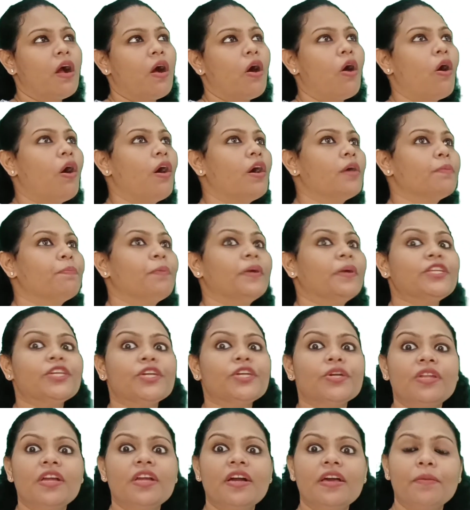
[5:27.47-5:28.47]
or
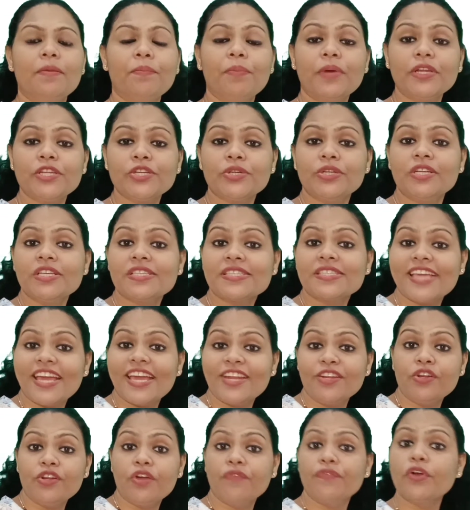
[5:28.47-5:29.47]
particular
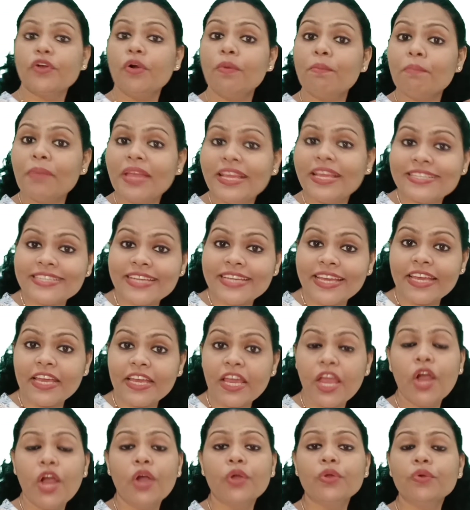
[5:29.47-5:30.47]
schedule of your
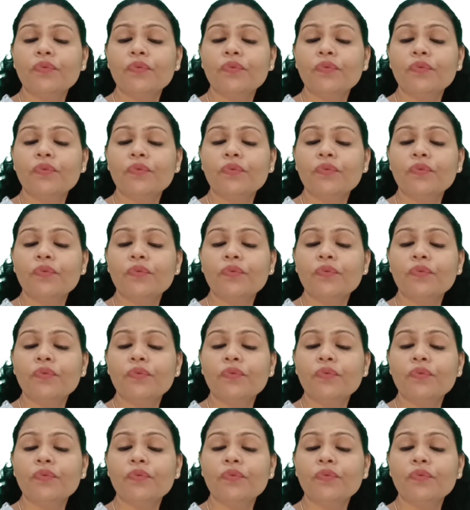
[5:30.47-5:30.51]
meeting.